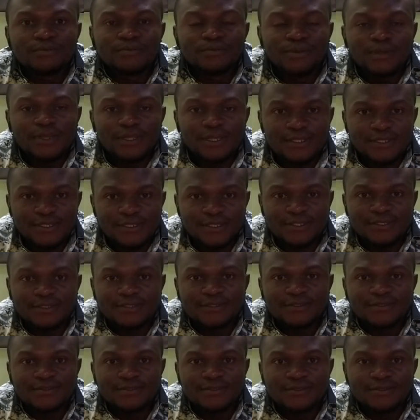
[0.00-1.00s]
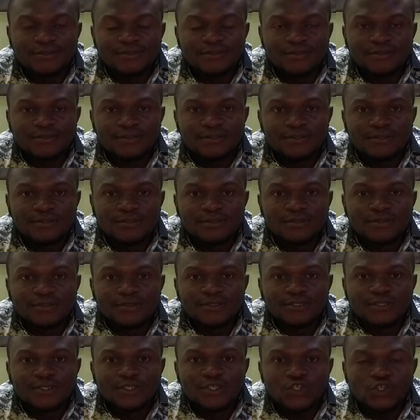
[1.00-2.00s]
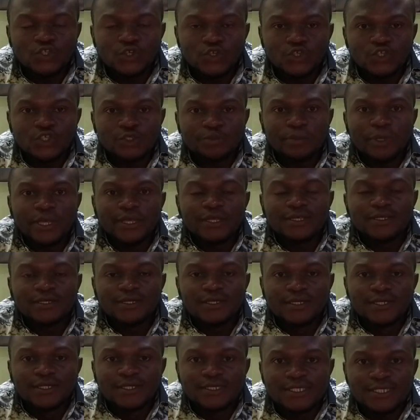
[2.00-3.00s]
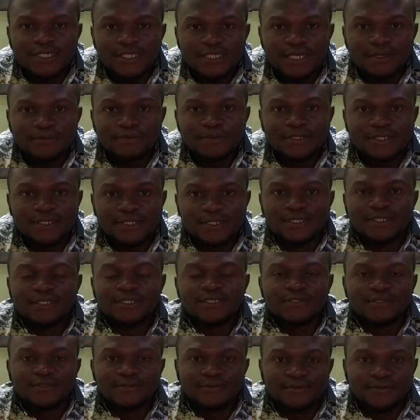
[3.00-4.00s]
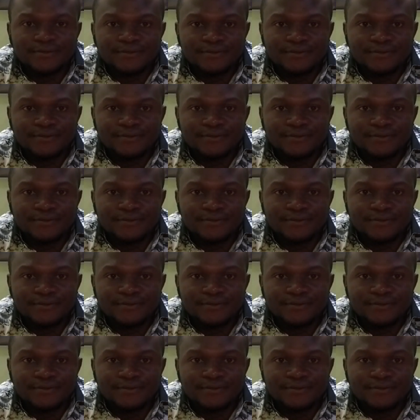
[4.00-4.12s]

please suspect sepsis.